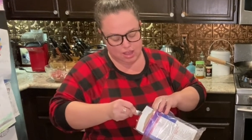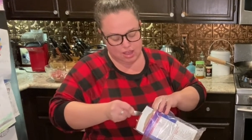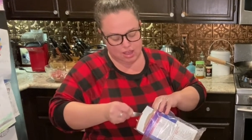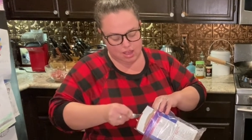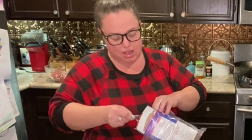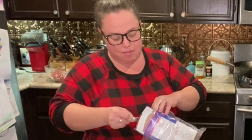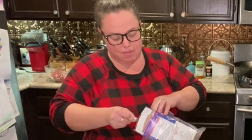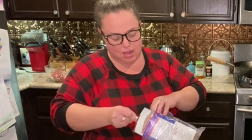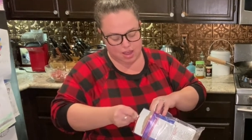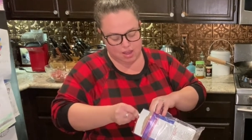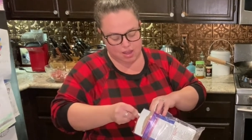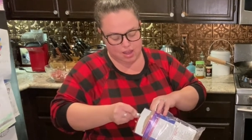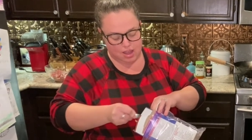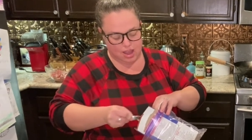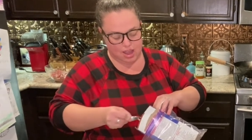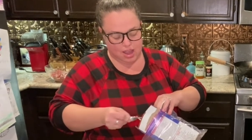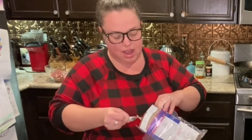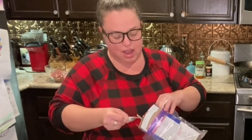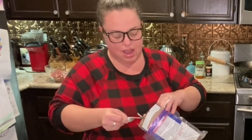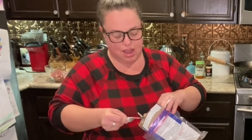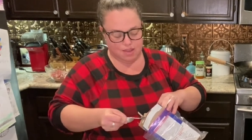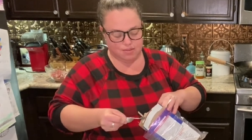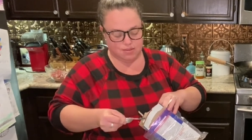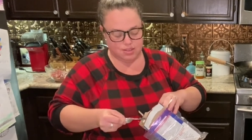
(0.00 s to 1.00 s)
about
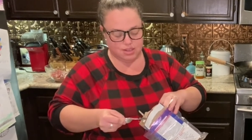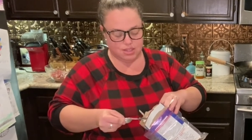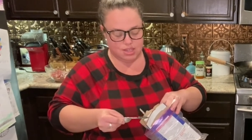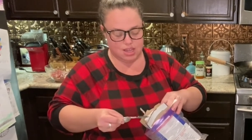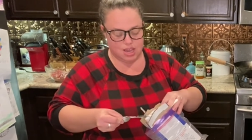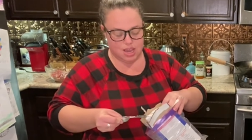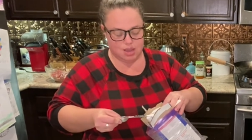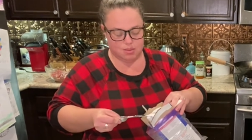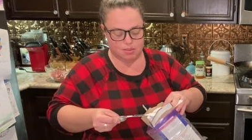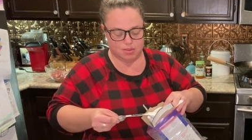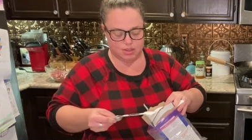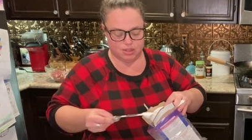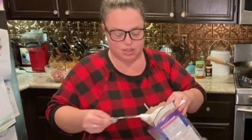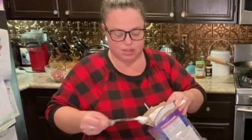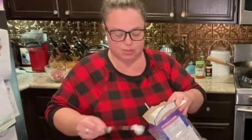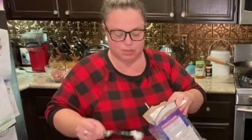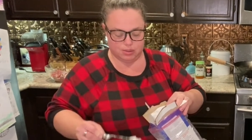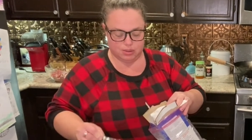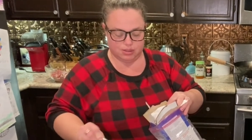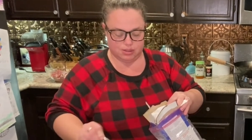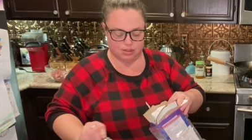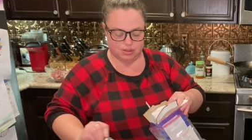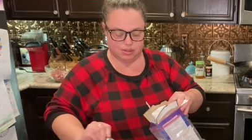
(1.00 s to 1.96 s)
1/2 tablespoon